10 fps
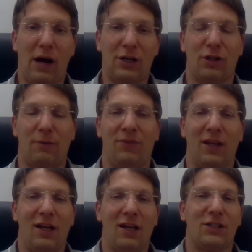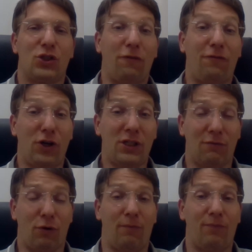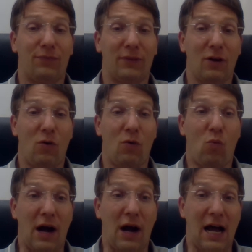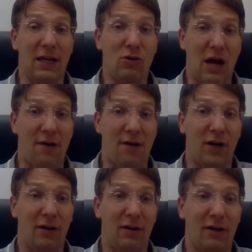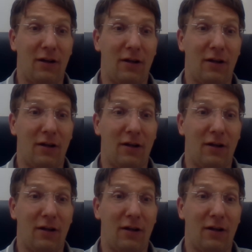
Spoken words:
question. So first of all, why you have a